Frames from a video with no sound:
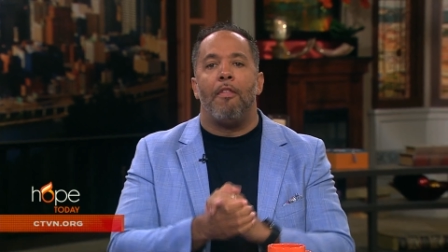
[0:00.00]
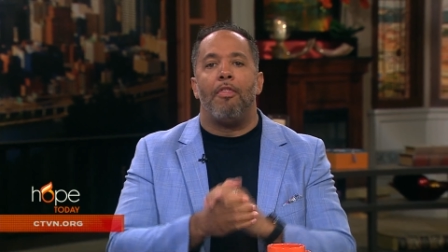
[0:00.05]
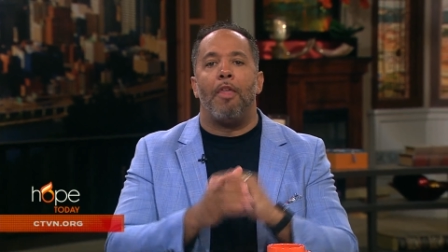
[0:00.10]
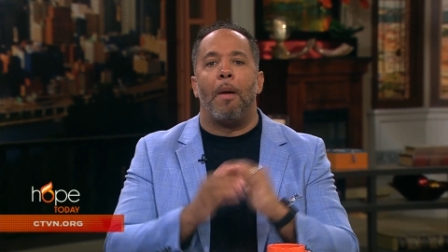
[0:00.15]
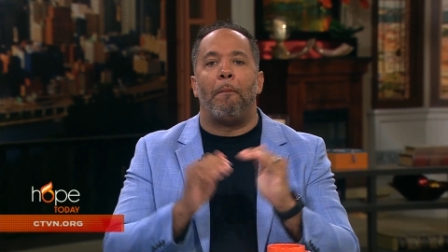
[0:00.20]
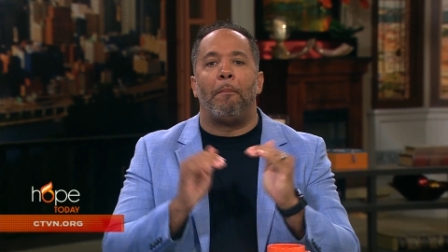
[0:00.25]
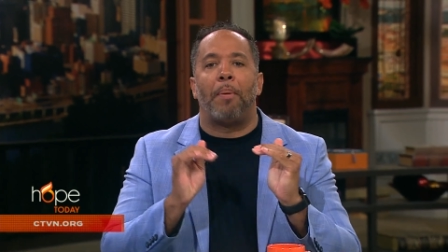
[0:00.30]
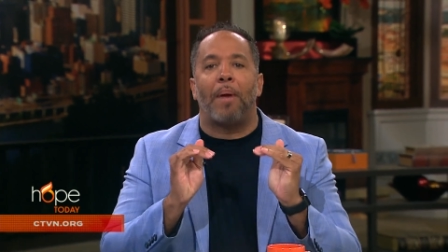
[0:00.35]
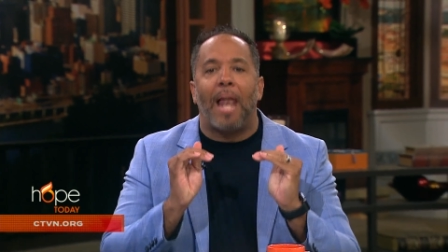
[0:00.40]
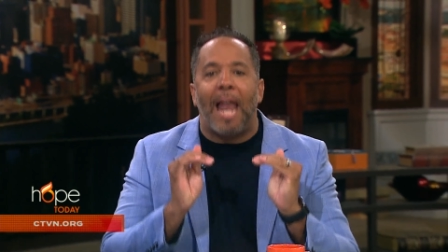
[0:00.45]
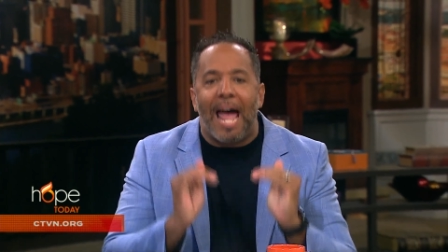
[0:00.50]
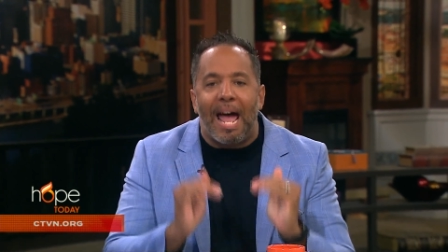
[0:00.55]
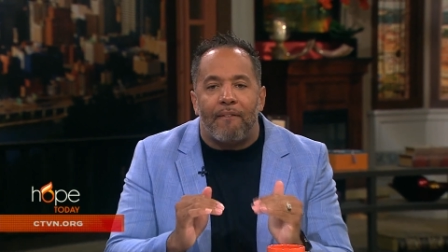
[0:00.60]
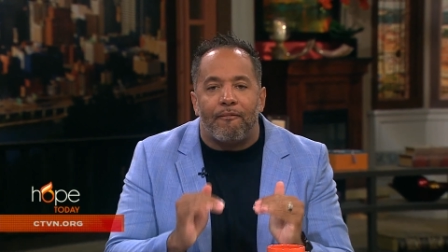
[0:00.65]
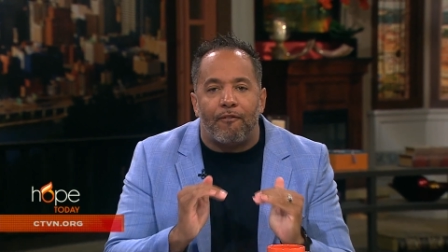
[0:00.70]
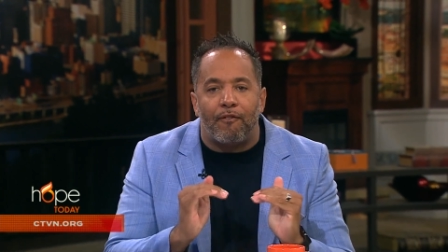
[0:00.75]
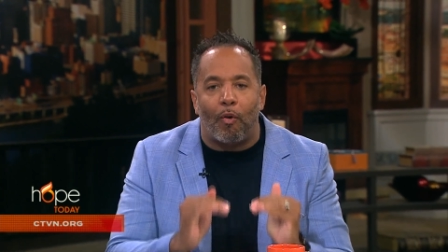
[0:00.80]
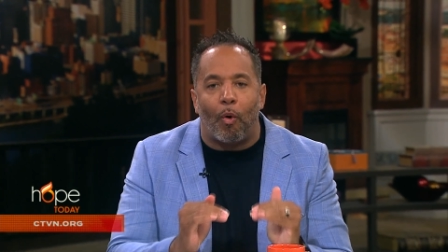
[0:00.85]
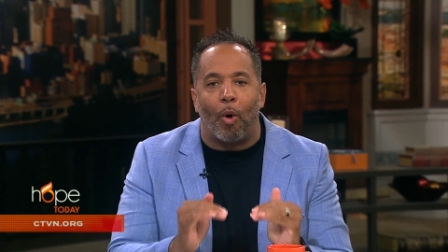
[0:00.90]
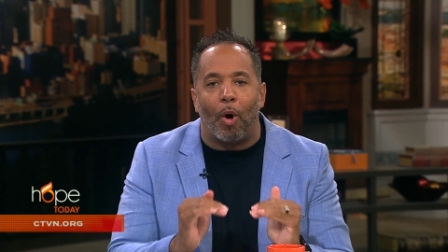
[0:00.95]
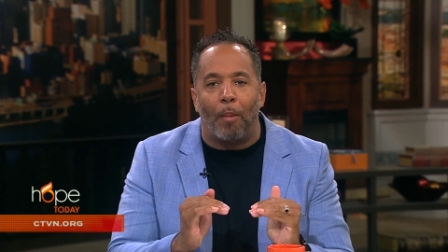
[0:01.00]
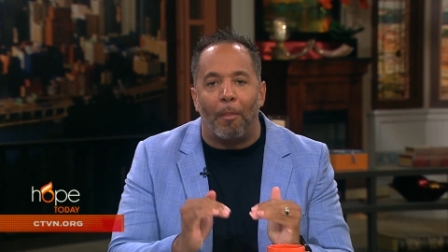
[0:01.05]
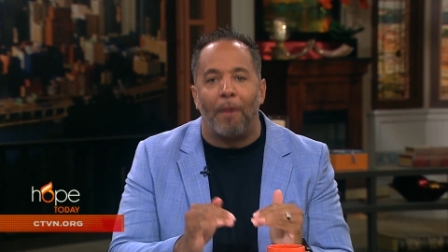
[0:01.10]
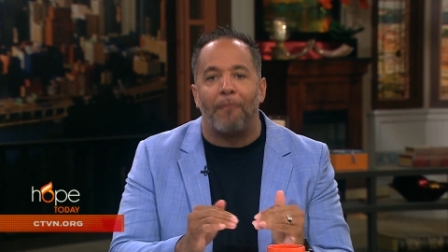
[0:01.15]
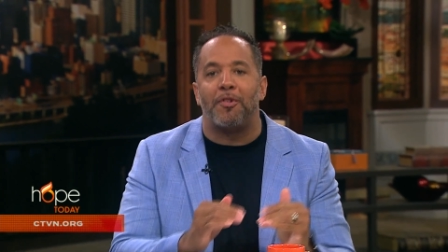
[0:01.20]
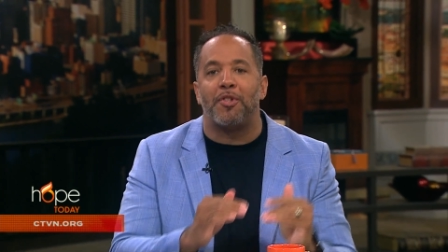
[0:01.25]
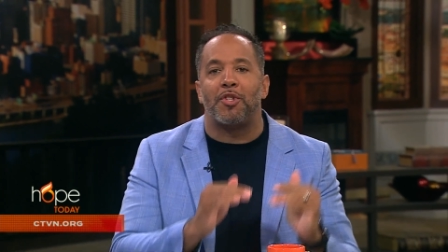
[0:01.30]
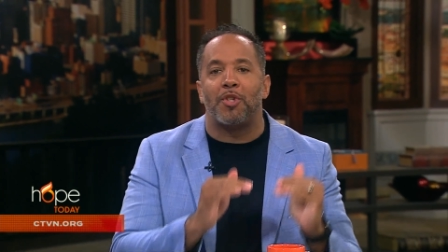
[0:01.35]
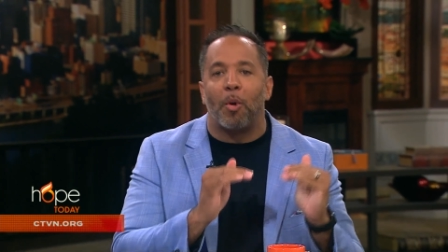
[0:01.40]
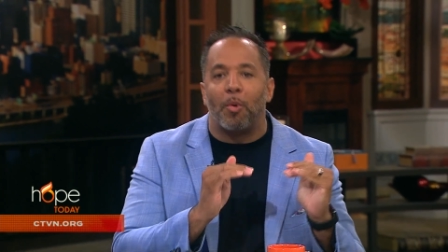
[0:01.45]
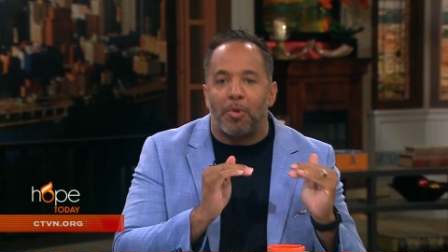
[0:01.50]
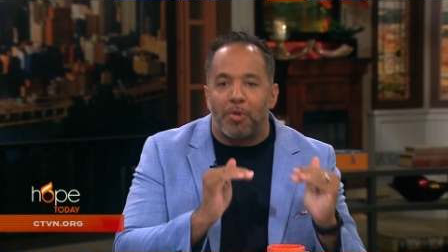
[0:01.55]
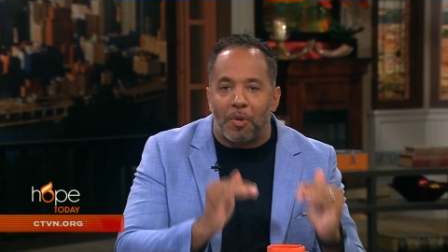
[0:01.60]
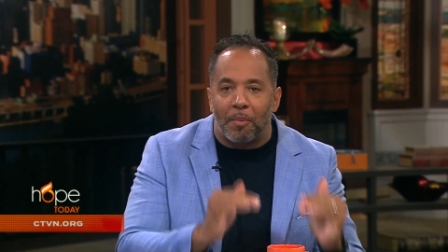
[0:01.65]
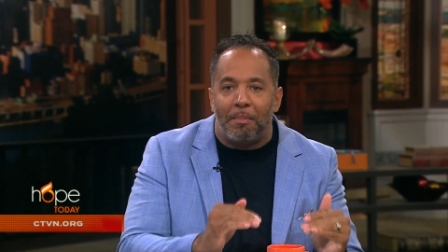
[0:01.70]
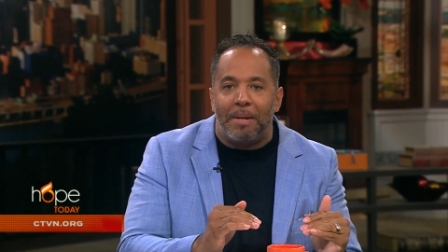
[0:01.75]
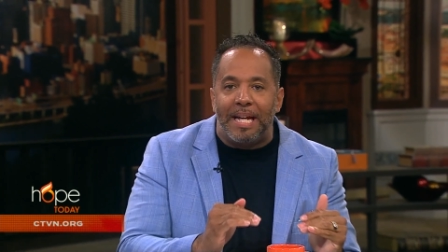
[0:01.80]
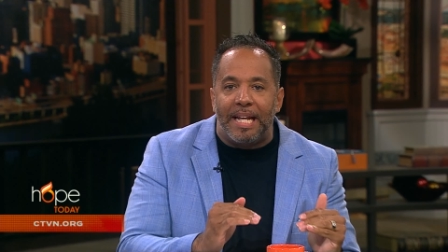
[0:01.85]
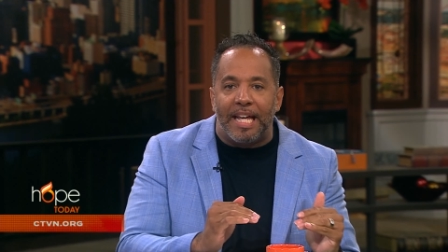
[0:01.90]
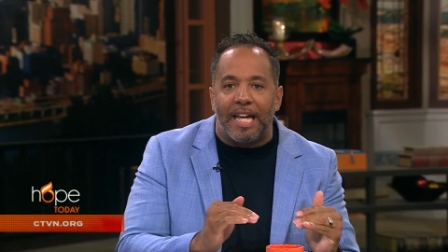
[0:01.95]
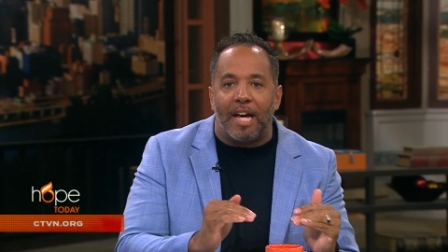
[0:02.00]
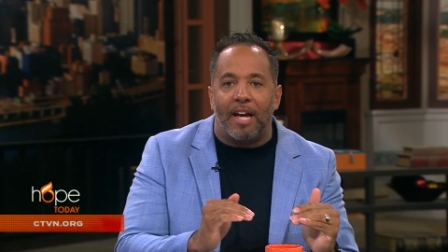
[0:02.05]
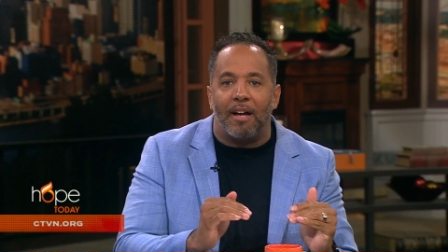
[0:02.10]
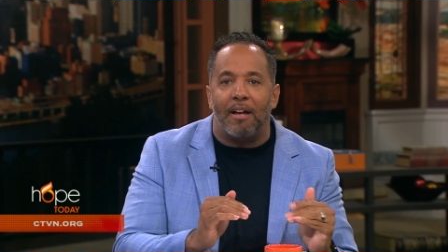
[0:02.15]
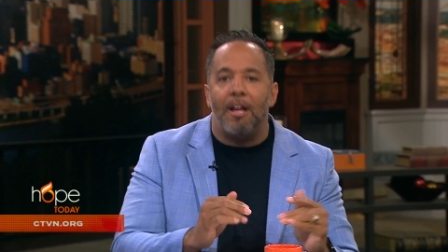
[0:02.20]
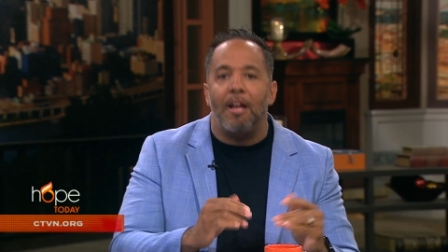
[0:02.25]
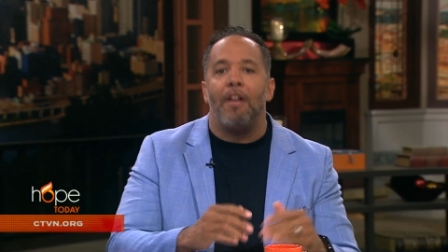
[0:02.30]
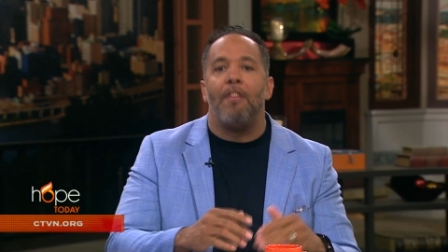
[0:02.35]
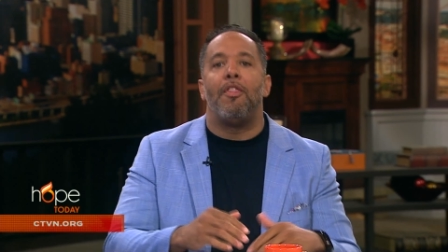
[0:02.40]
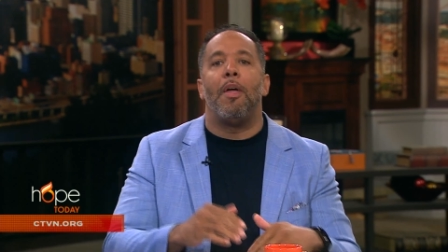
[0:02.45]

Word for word: The platform of social media,